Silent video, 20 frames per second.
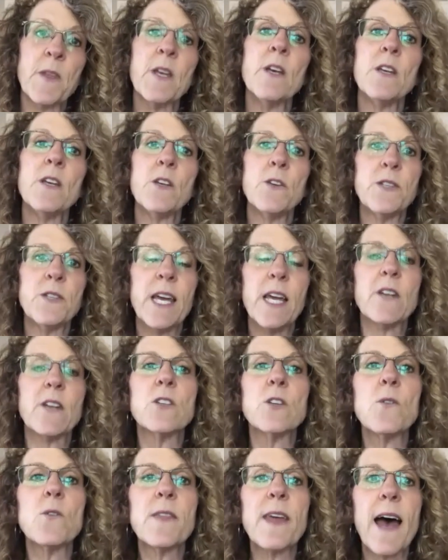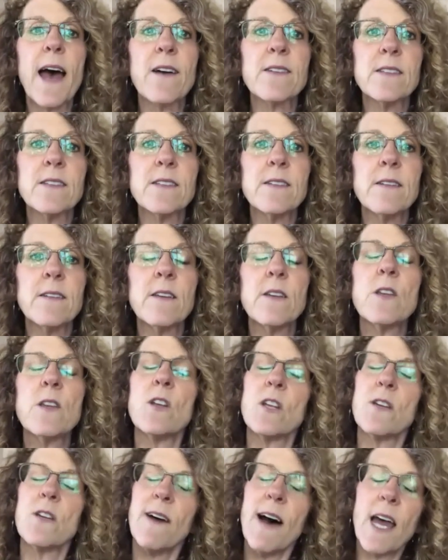You take 2,000,
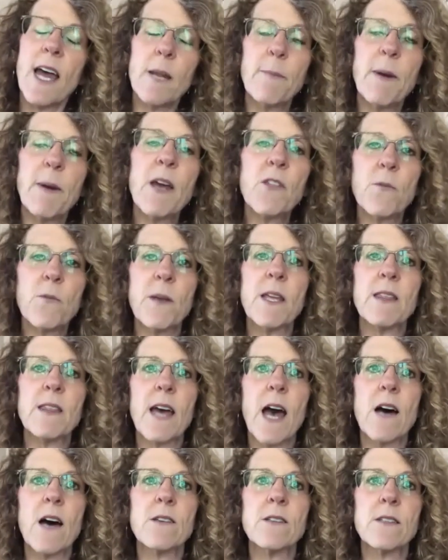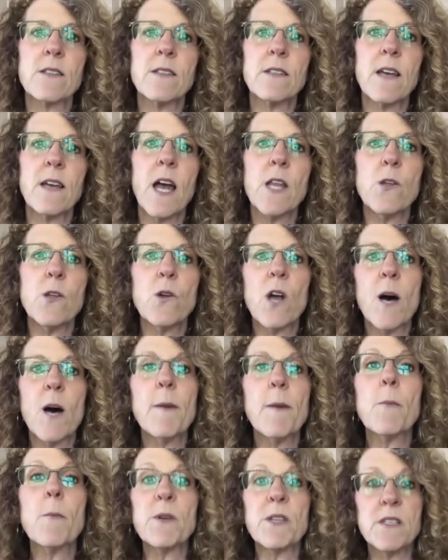you divide it by 3,000, and you
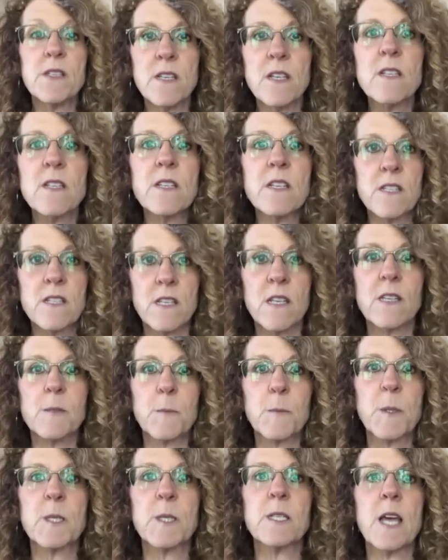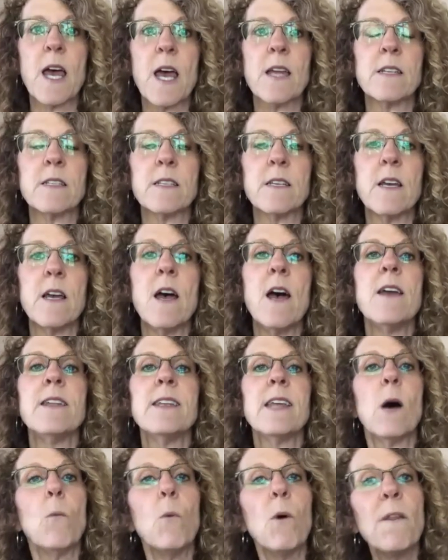come up with 66%.
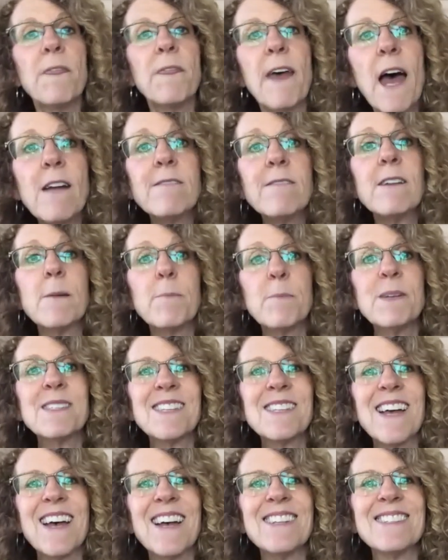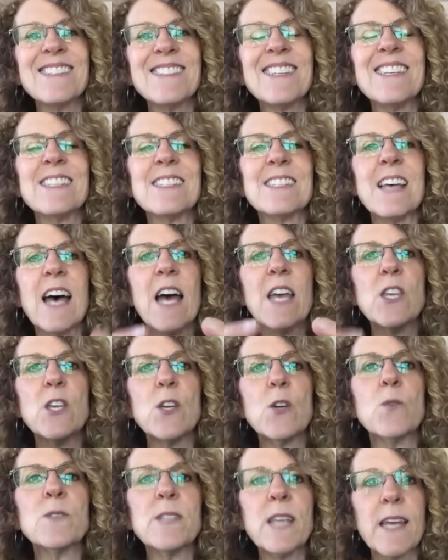Now, what that represents is that
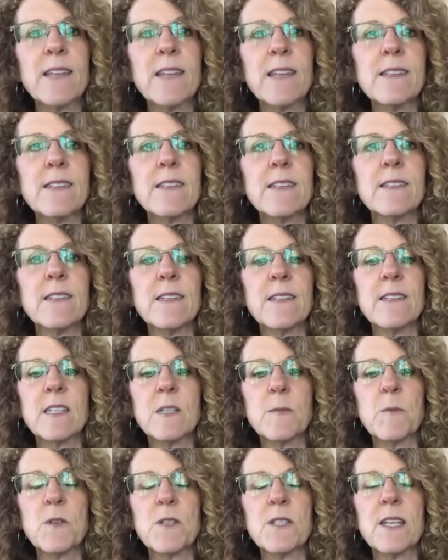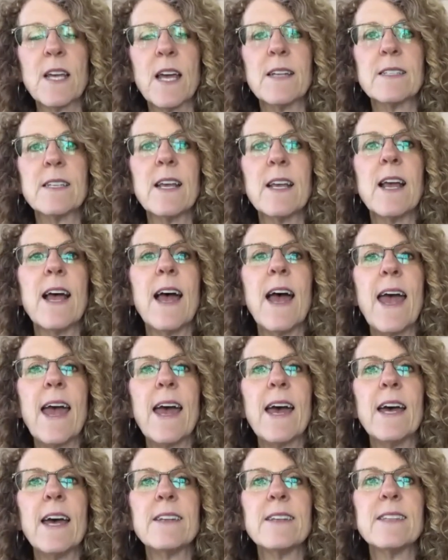you take that 66%,
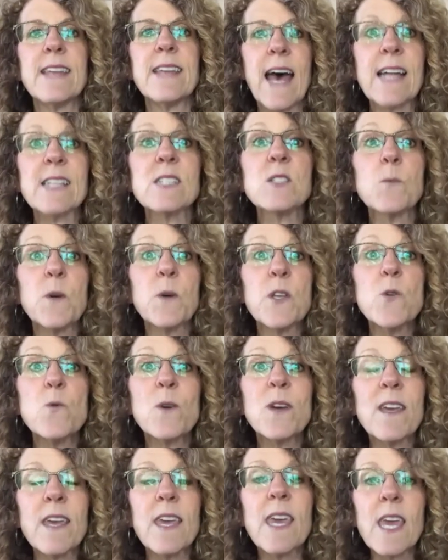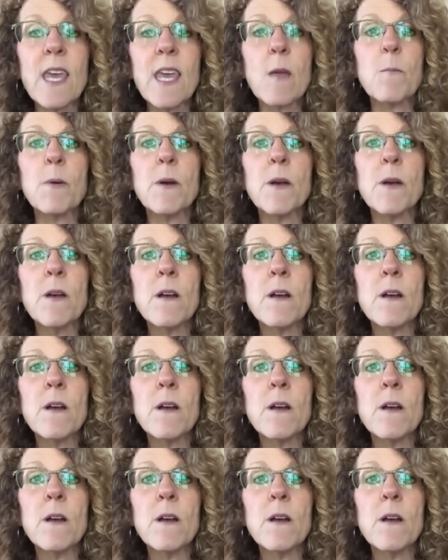and that's what you can keep.